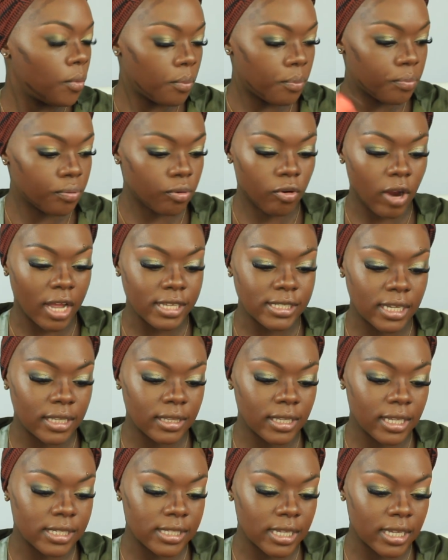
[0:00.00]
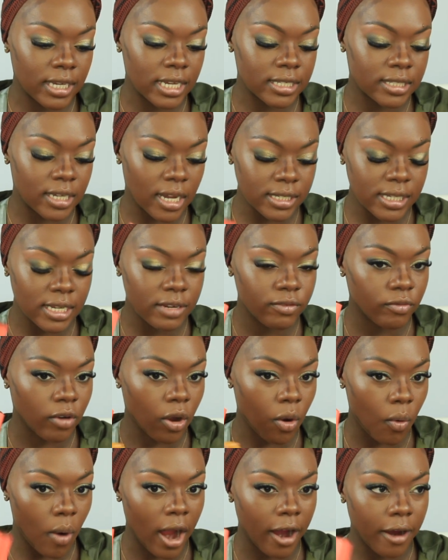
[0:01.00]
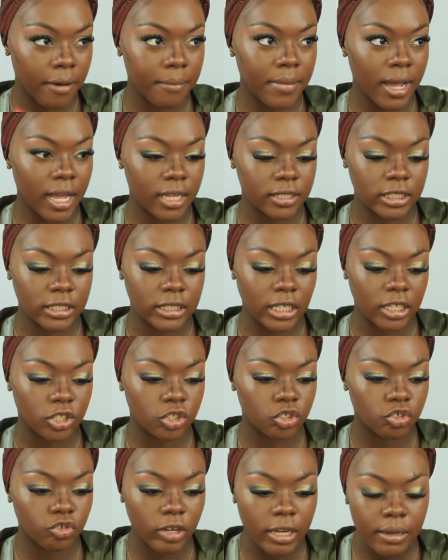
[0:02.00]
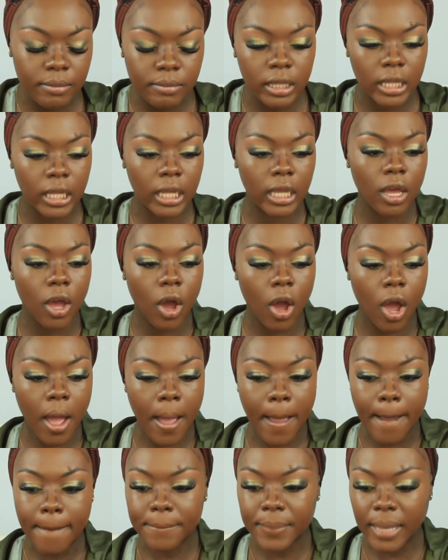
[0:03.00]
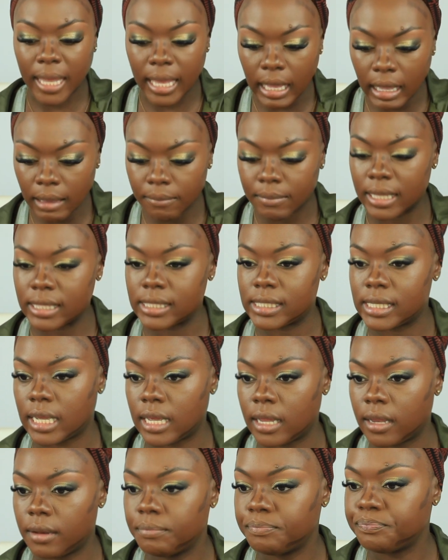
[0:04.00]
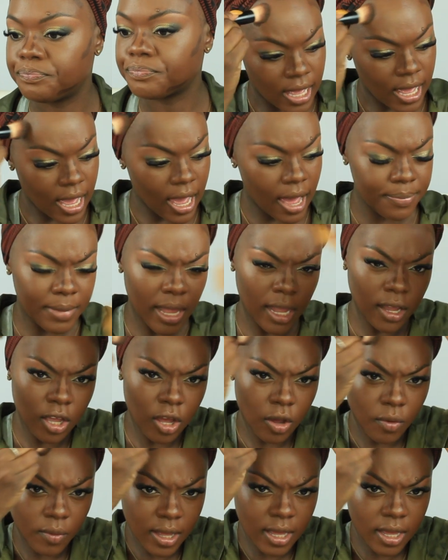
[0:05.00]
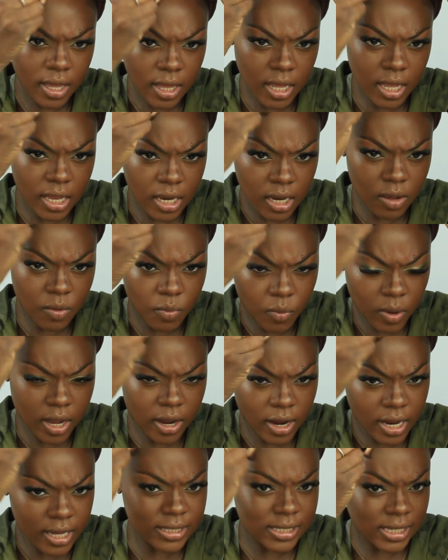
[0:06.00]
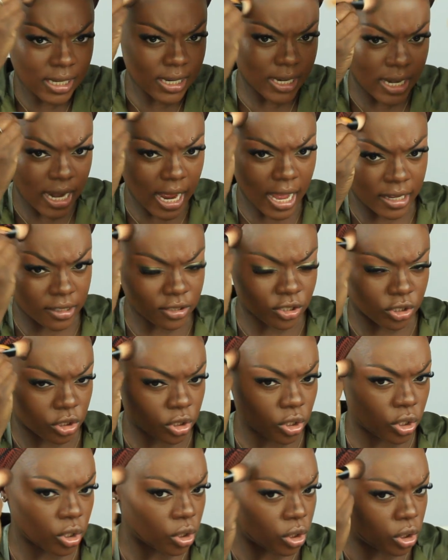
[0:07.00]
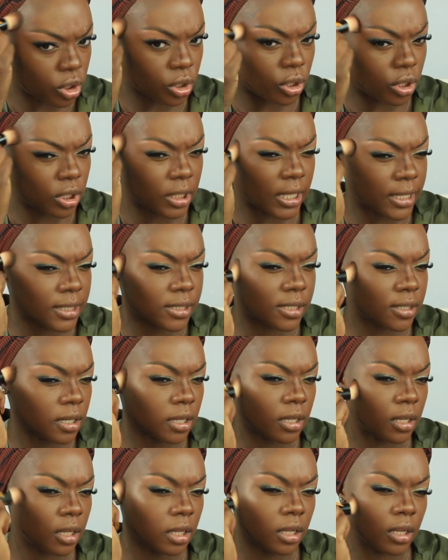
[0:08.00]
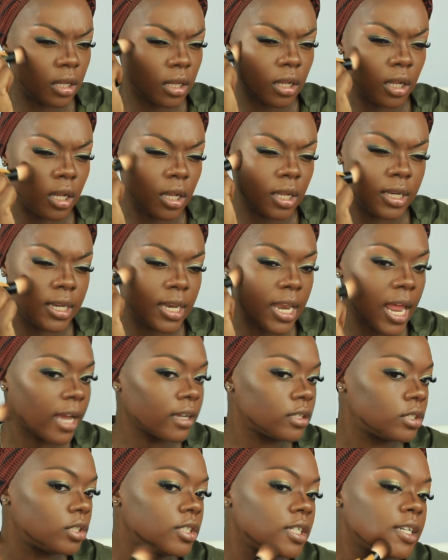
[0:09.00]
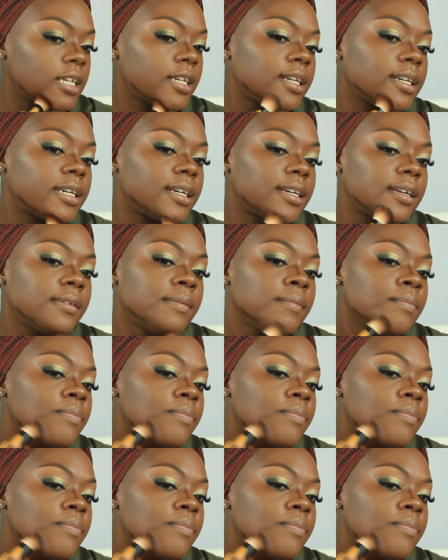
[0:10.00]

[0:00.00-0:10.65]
pressing this in? It doesn't require much. It's extremely pigmented. I'm not going anywhere international until next year.